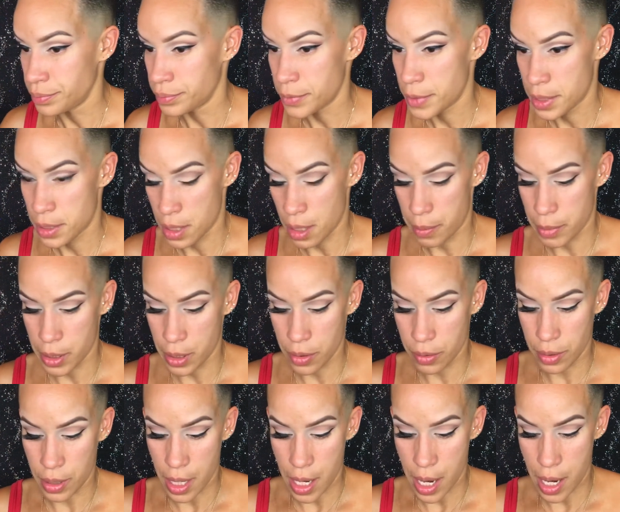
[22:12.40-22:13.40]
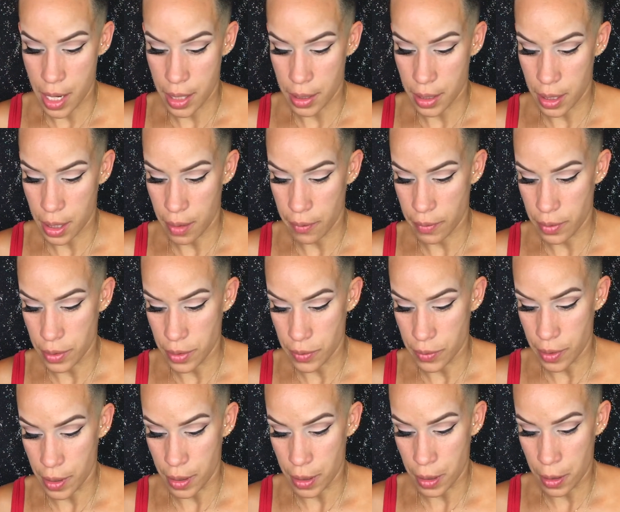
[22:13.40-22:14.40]
It's time to go to high in the heavens
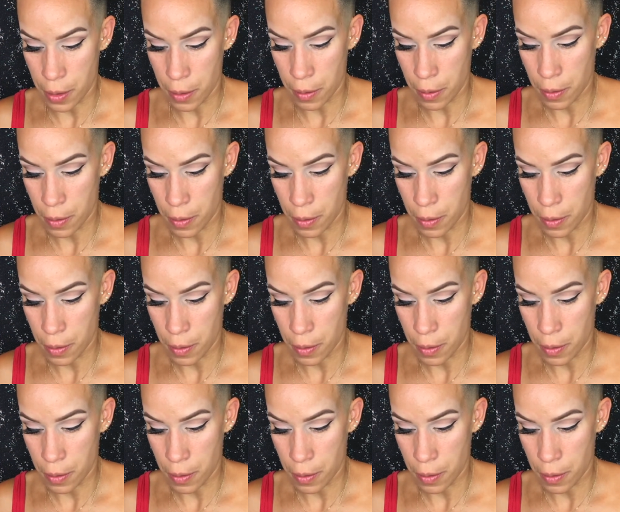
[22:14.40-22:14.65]
right now.